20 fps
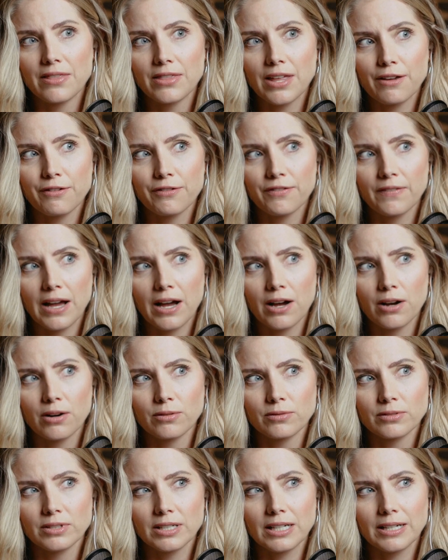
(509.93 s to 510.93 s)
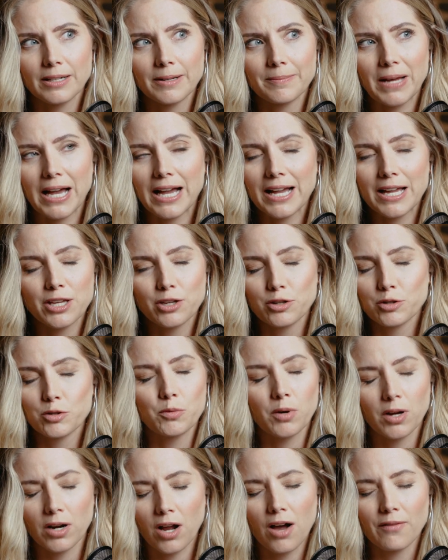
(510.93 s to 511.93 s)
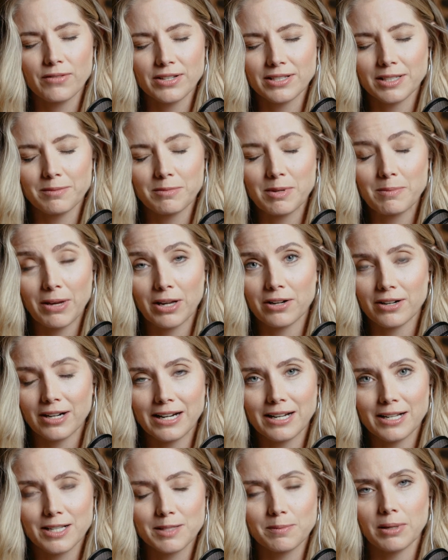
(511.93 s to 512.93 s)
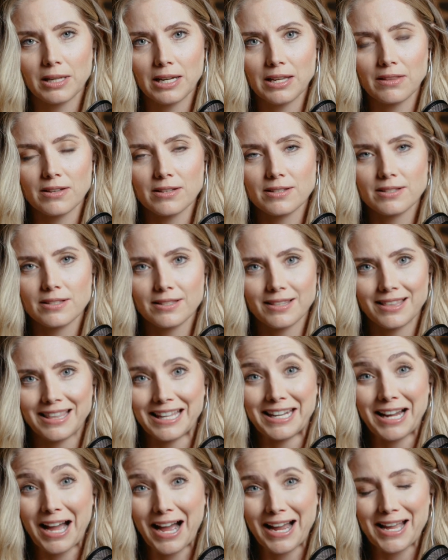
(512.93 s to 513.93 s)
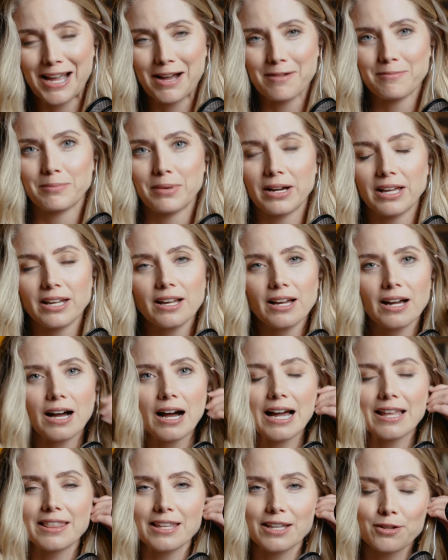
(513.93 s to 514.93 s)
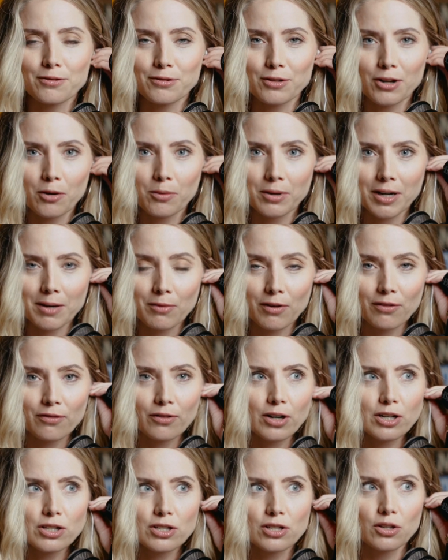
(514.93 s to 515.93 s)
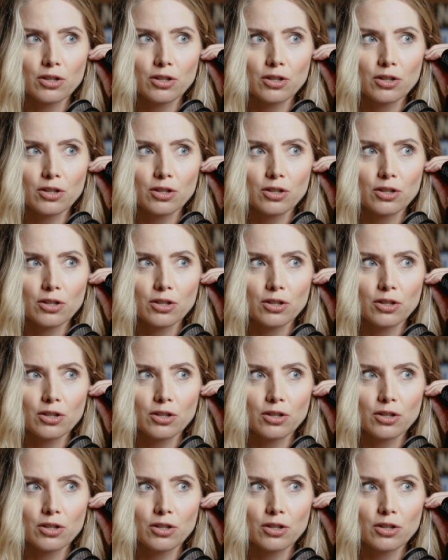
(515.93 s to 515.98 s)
And they found, you would obviously be better at explaining this than I am, but I think you know what I'm referring